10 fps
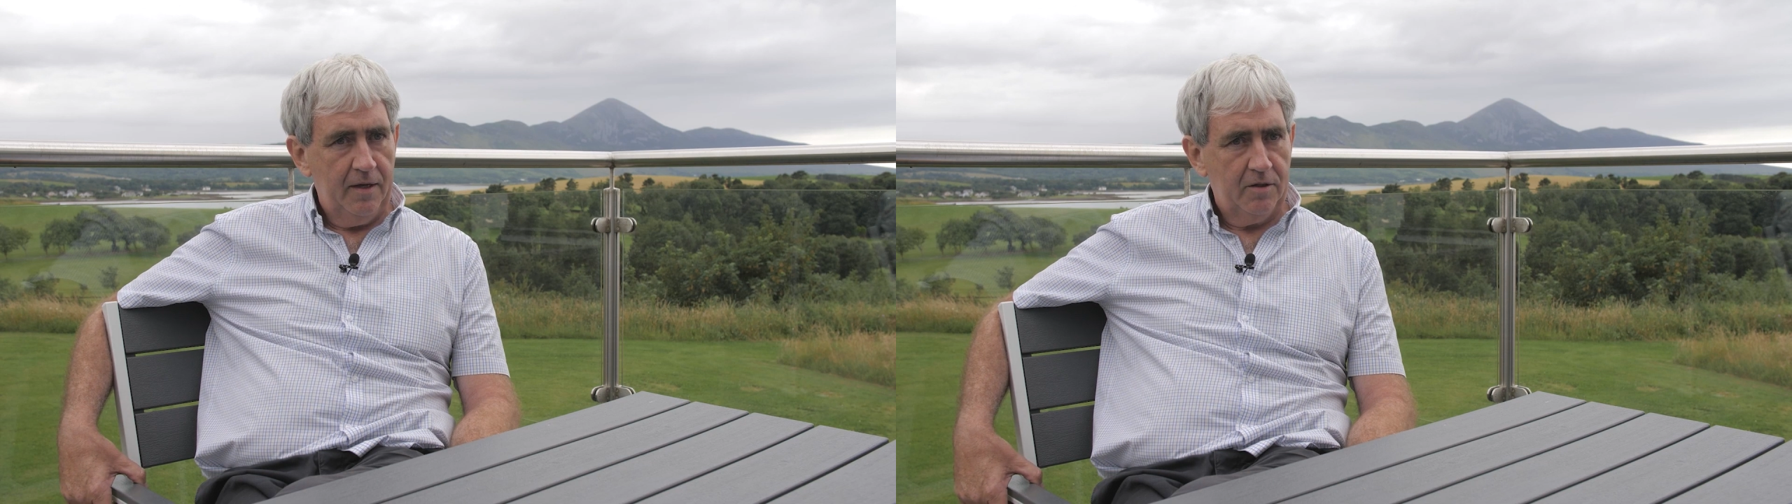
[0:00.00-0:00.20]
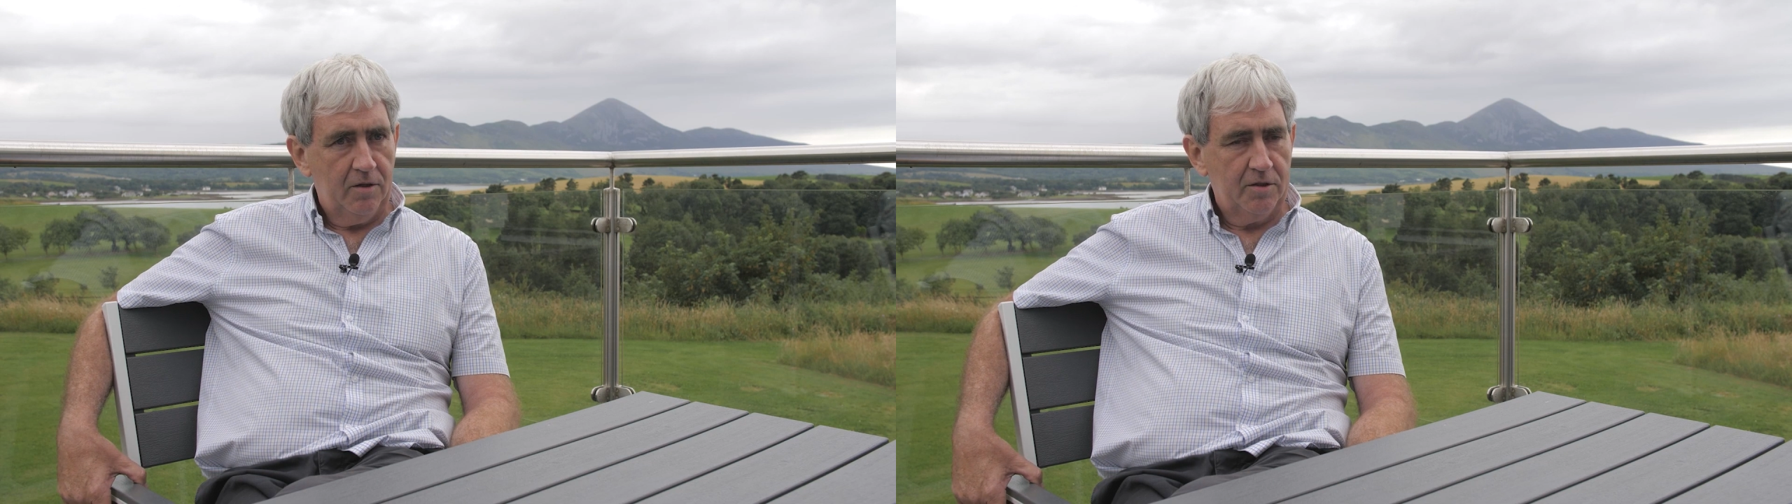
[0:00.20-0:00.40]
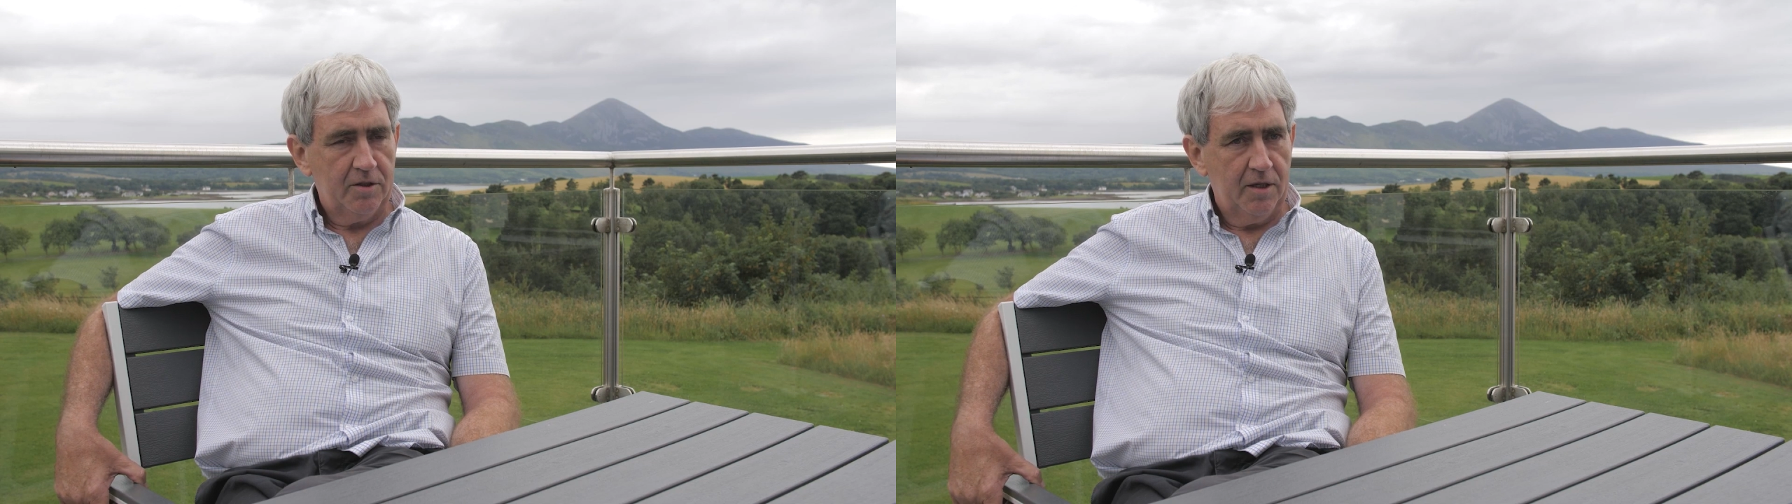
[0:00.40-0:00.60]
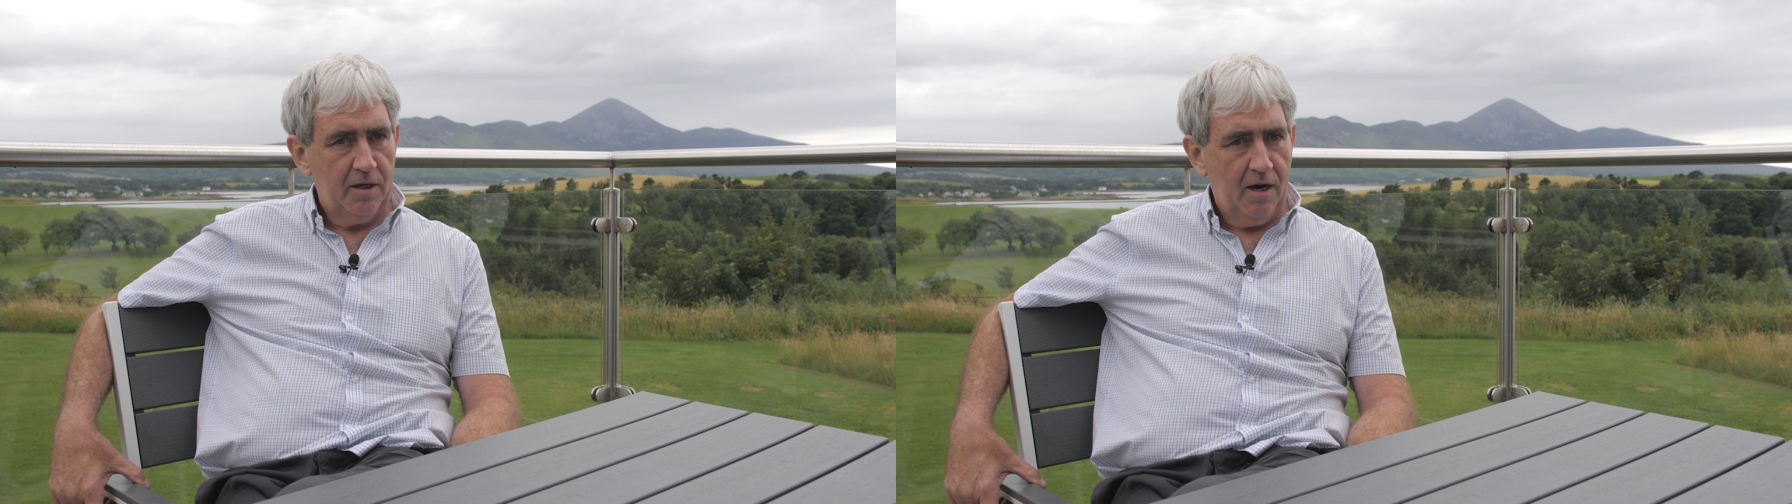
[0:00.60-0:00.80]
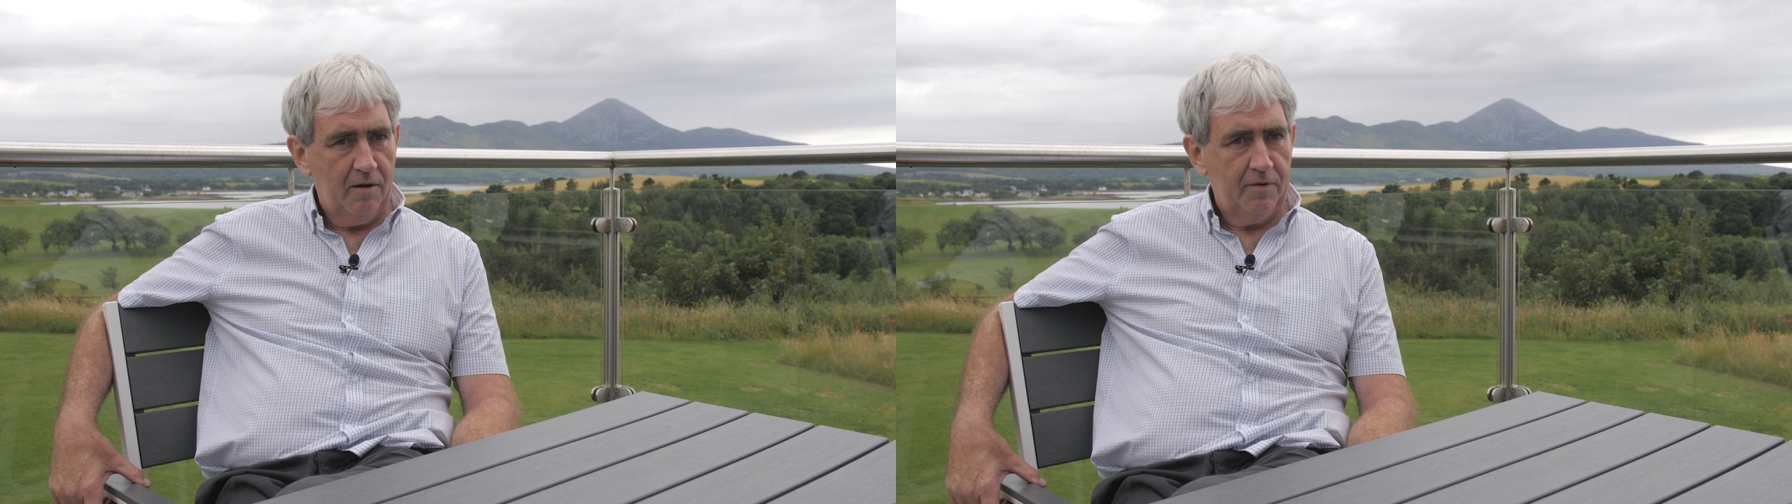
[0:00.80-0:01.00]
and Austin
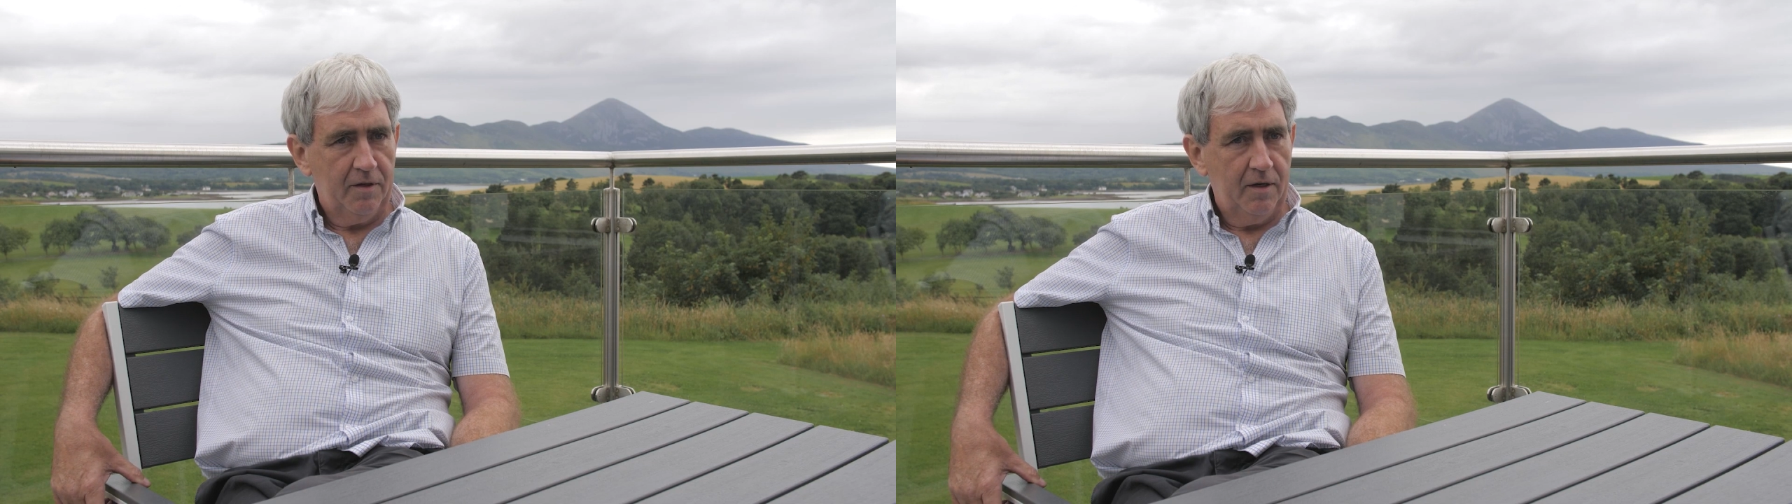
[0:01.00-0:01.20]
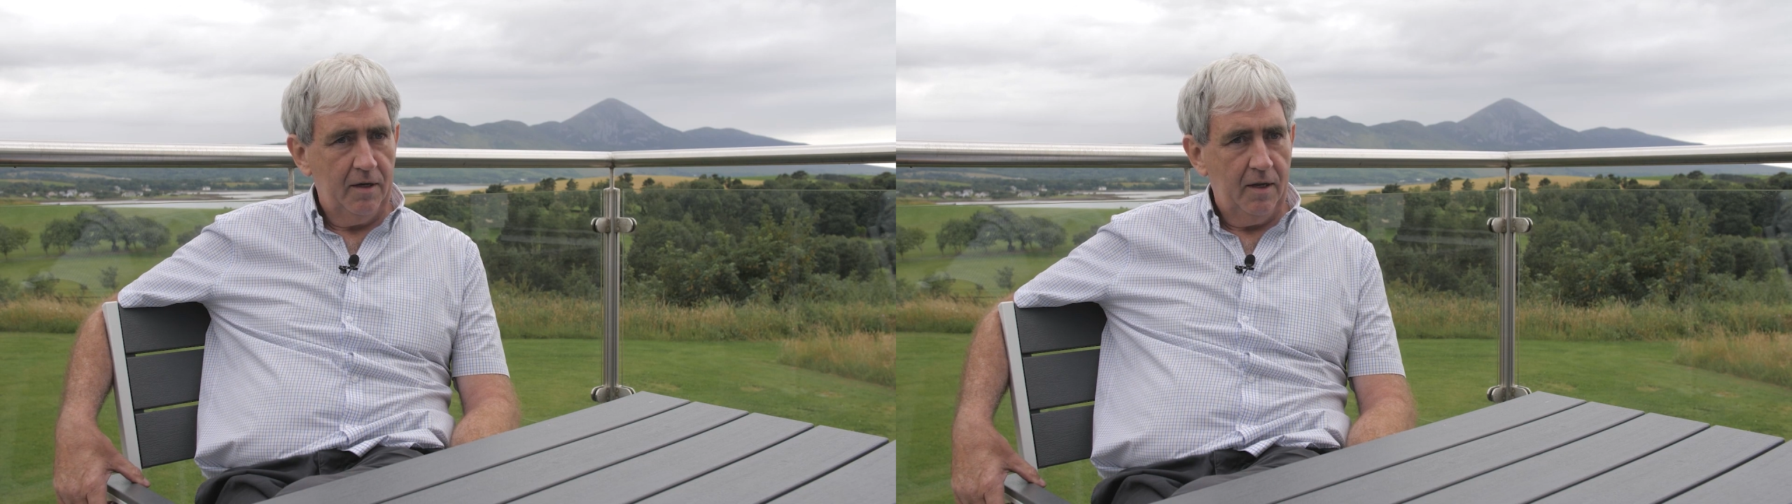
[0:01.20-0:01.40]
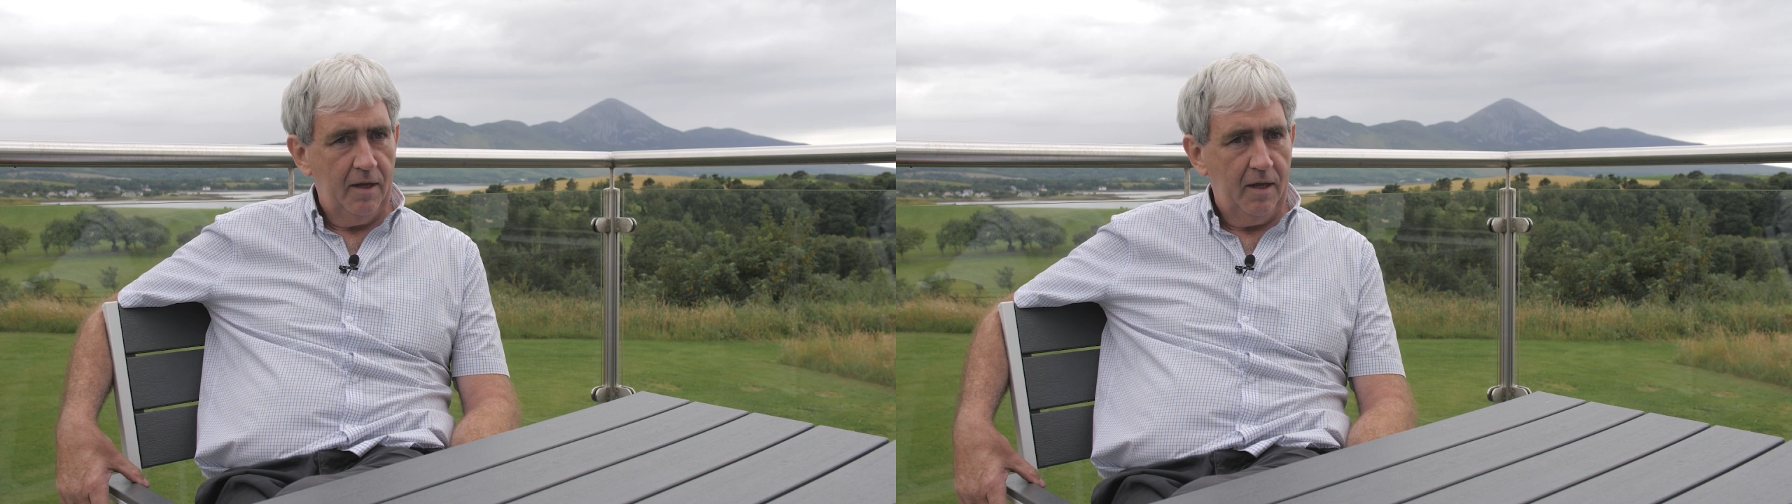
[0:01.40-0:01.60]
Garvin